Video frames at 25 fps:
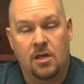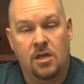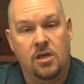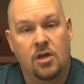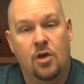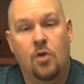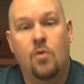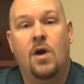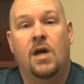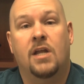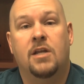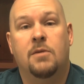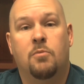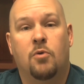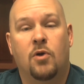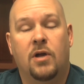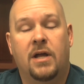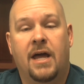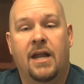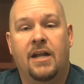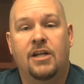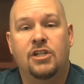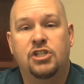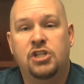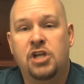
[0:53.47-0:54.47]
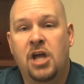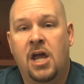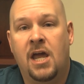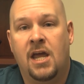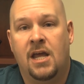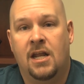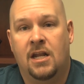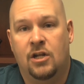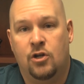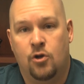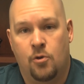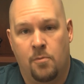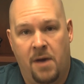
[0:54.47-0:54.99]
you had to bring out a
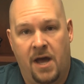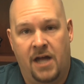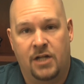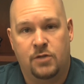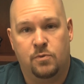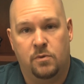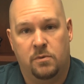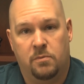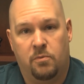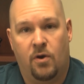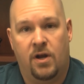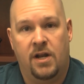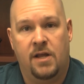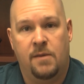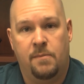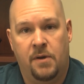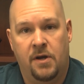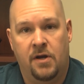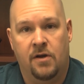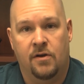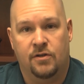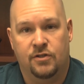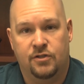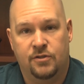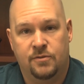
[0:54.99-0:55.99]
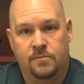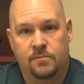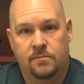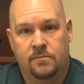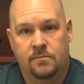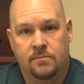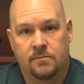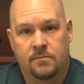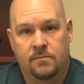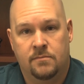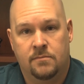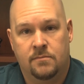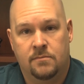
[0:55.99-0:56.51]
chain in your match with Brady Pierce,
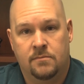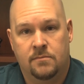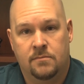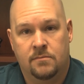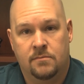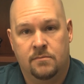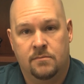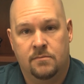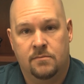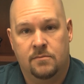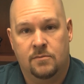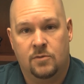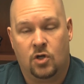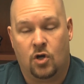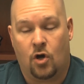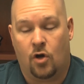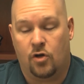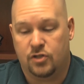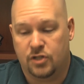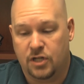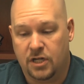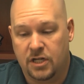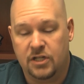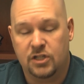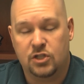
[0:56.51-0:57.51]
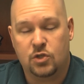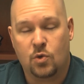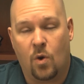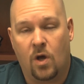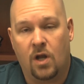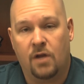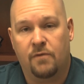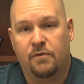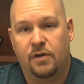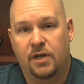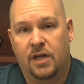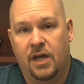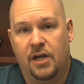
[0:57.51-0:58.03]
causing a
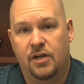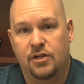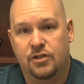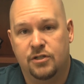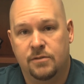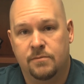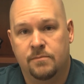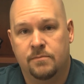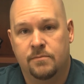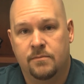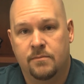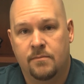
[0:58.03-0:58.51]
disqualification.